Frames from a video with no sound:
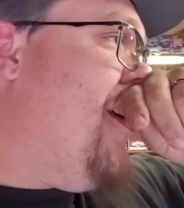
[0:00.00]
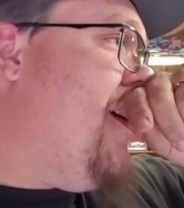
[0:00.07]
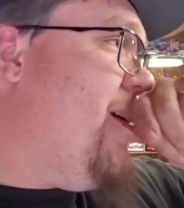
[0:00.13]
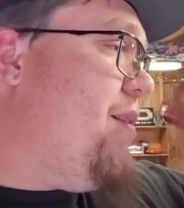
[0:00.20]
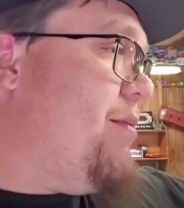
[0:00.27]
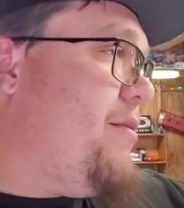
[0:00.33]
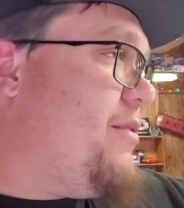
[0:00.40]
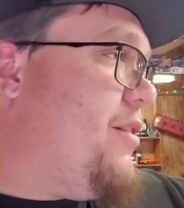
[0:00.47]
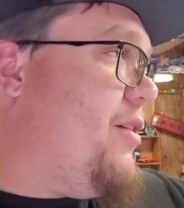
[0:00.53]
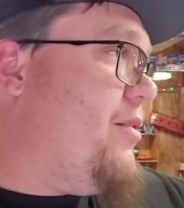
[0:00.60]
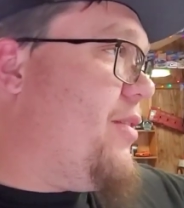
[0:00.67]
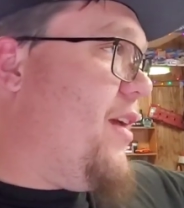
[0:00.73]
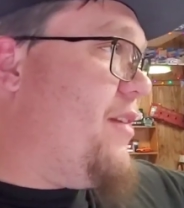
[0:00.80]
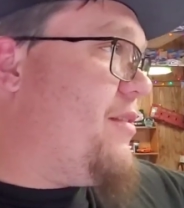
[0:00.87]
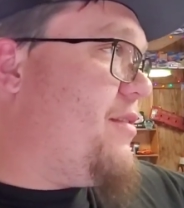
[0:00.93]
then,
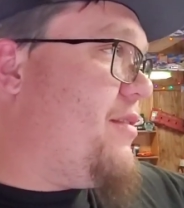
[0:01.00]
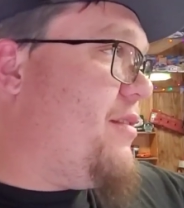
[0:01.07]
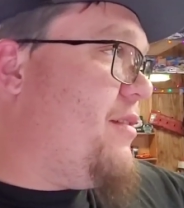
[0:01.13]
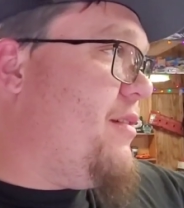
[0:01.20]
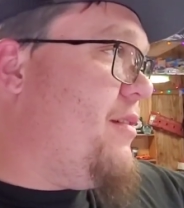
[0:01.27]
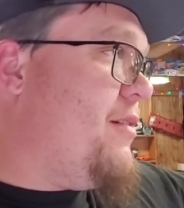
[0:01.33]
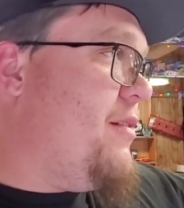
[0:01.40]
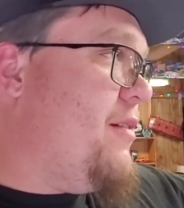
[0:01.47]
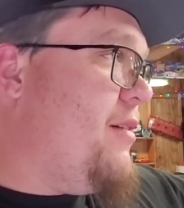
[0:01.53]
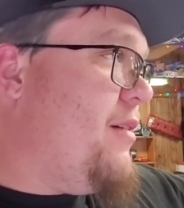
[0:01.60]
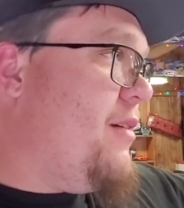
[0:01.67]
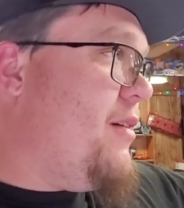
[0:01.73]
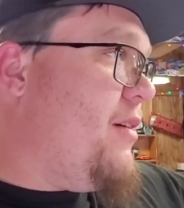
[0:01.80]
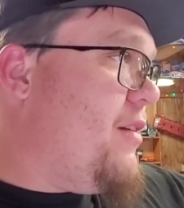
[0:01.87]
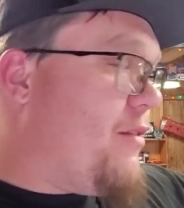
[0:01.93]
so that's
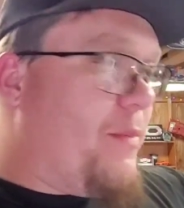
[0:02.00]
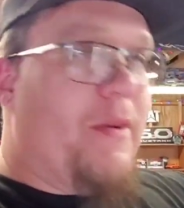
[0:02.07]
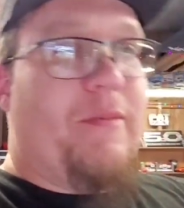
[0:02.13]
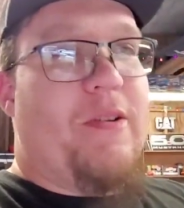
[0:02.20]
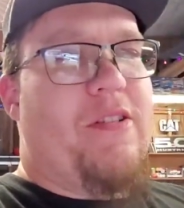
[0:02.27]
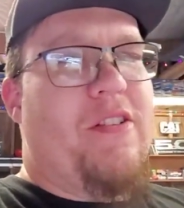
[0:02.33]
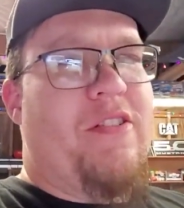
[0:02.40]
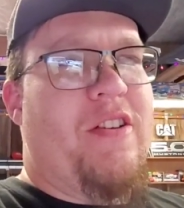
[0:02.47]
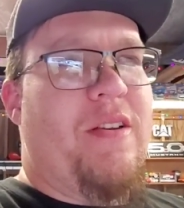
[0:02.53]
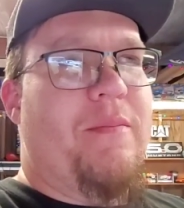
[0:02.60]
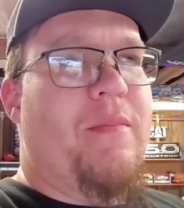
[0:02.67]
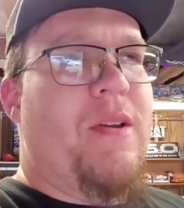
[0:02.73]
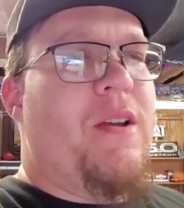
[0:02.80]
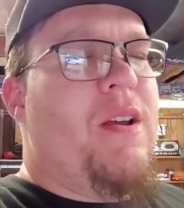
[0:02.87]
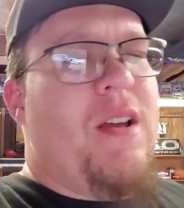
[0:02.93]
pretty much the
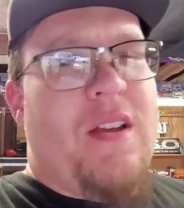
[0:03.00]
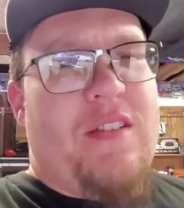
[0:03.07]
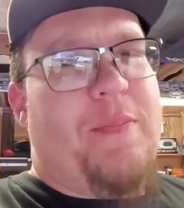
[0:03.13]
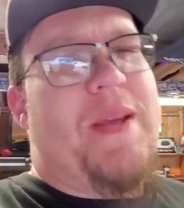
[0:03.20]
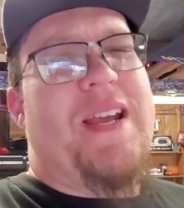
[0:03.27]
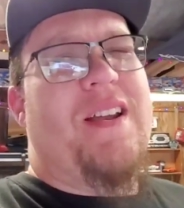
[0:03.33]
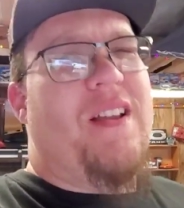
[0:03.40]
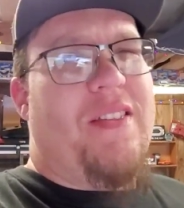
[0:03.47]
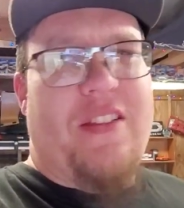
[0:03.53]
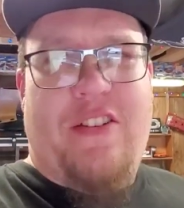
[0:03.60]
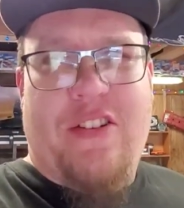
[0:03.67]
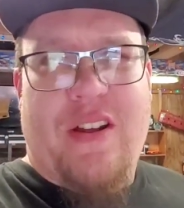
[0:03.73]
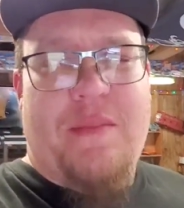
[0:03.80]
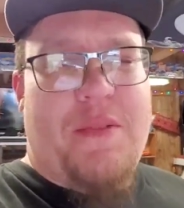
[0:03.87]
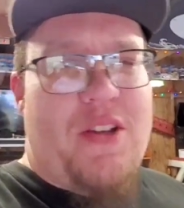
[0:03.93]
gym. Speaking
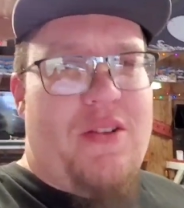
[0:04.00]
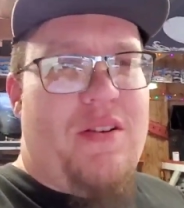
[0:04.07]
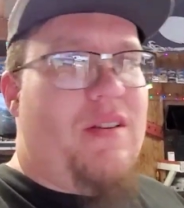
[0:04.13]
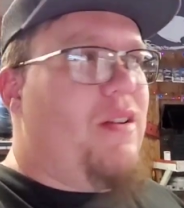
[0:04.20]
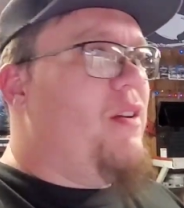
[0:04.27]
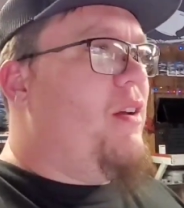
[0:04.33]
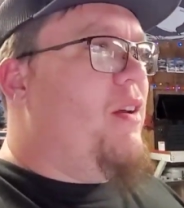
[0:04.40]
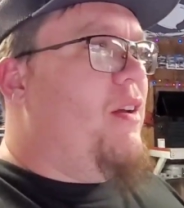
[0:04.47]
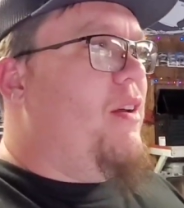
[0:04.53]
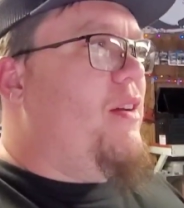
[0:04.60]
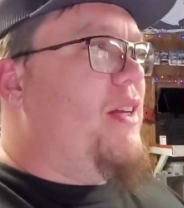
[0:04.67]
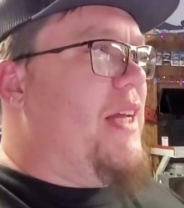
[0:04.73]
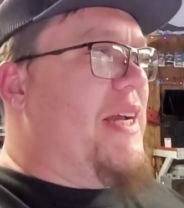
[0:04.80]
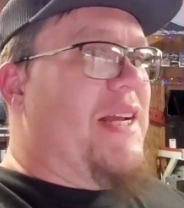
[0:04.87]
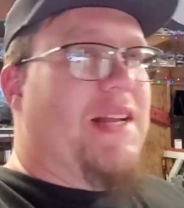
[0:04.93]
of the gym, dude,
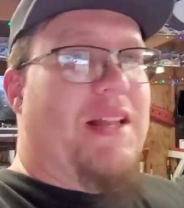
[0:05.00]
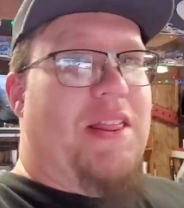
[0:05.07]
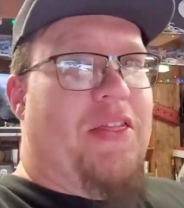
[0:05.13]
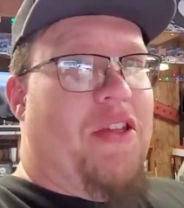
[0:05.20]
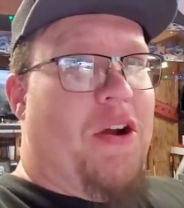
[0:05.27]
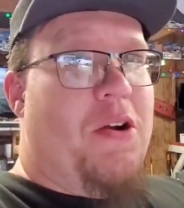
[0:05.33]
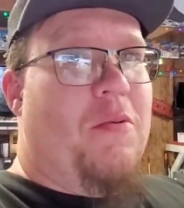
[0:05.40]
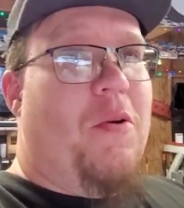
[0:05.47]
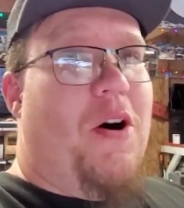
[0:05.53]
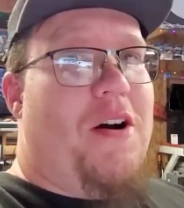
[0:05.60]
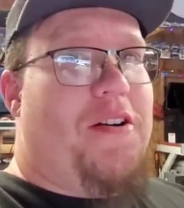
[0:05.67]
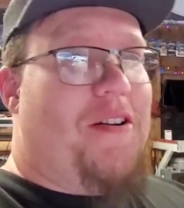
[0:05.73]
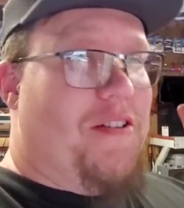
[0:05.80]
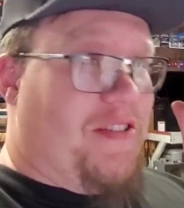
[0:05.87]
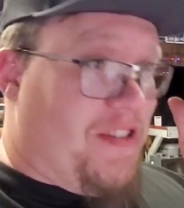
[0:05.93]
like, their
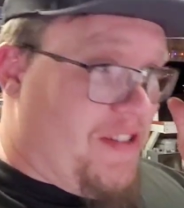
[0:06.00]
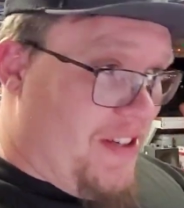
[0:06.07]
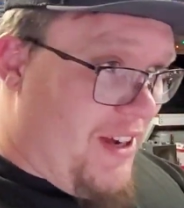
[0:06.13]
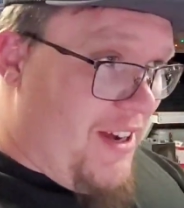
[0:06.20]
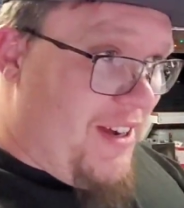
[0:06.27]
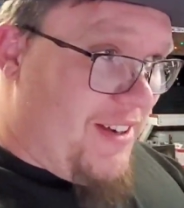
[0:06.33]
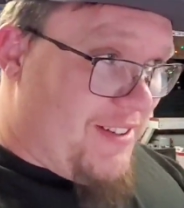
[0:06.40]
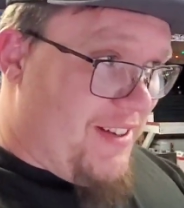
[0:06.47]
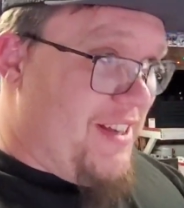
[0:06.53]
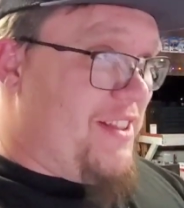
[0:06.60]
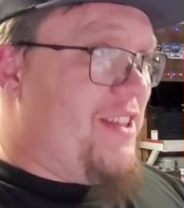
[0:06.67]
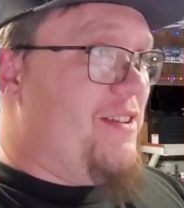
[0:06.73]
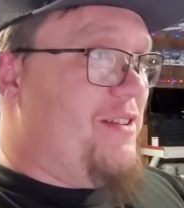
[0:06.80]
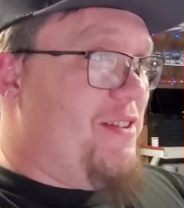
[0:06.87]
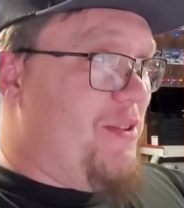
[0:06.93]
water sucks.
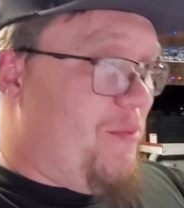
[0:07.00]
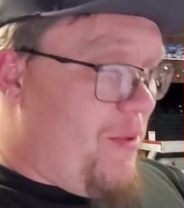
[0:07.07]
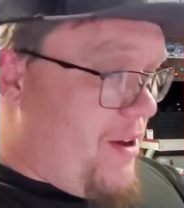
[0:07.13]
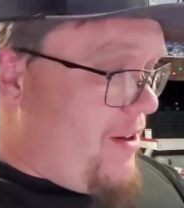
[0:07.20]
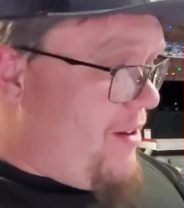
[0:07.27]
Like, the